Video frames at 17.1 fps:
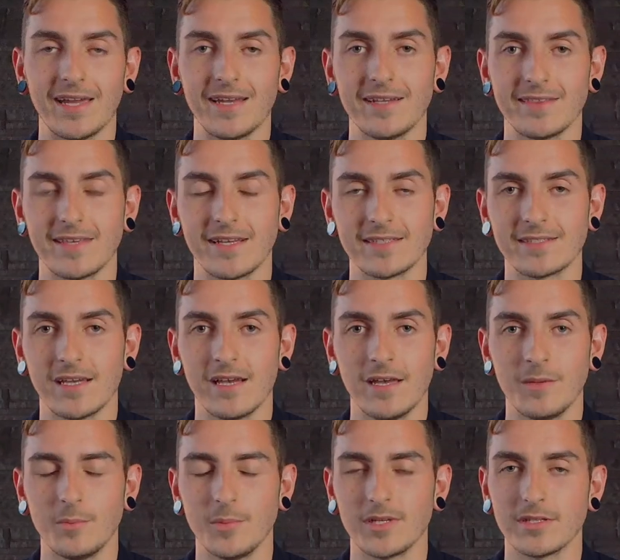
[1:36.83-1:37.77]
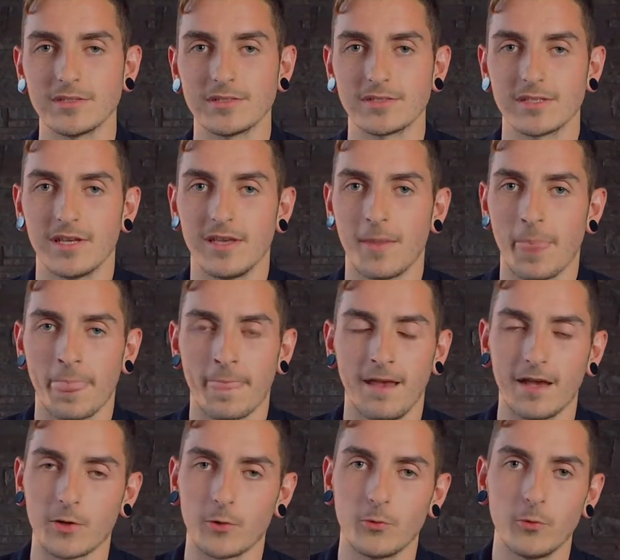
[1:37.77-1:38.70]
head at that time, because
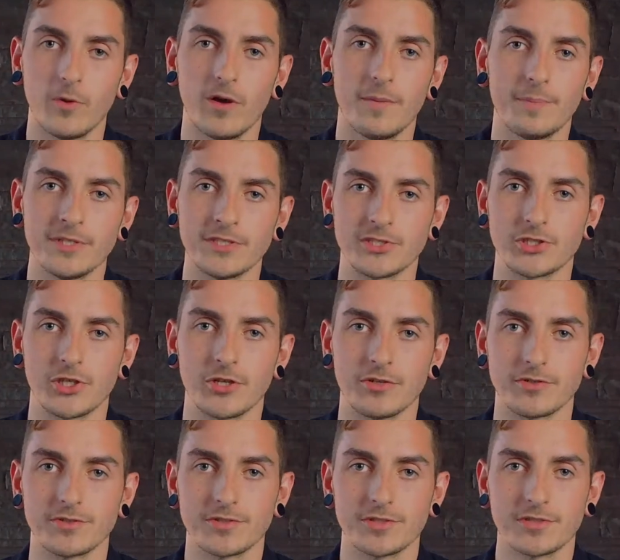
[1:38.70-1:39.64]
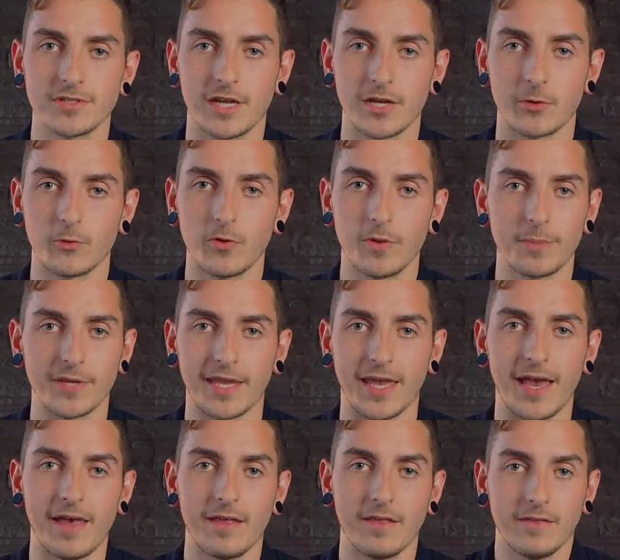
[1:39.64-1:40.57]
I grew up in church. I grew up
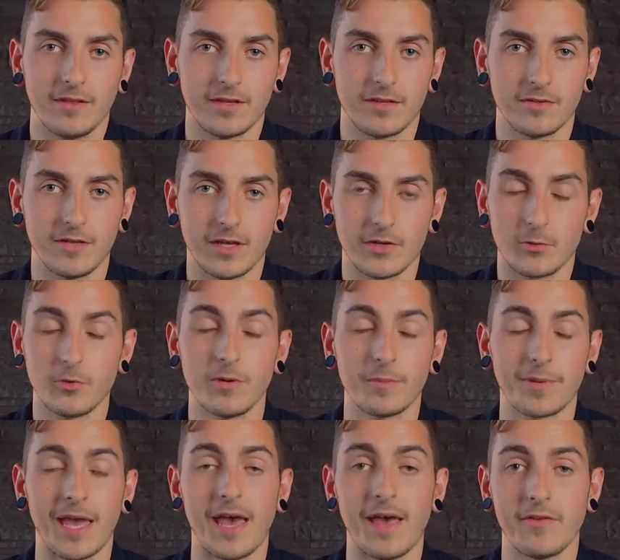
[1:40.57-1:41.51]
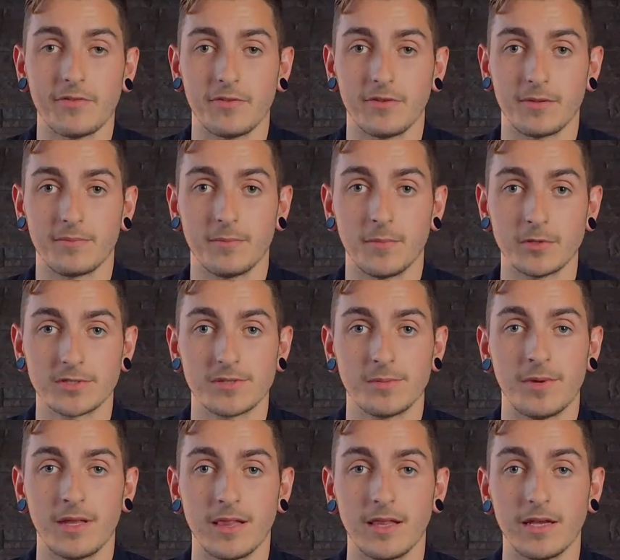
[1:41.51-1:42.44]
Catholic most
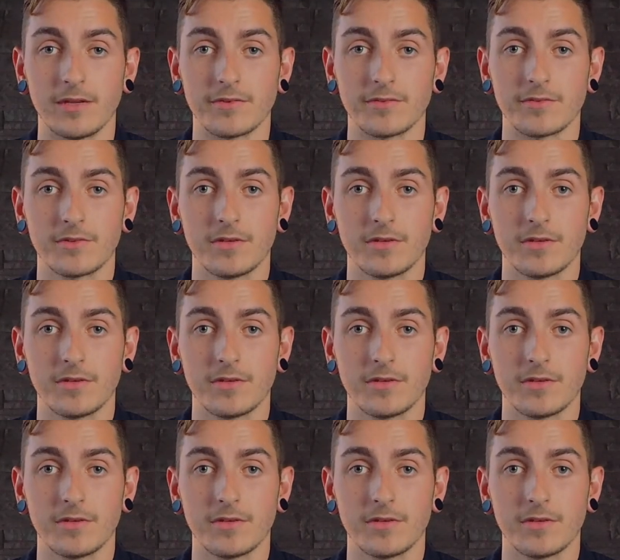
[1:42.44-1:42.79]
of my life.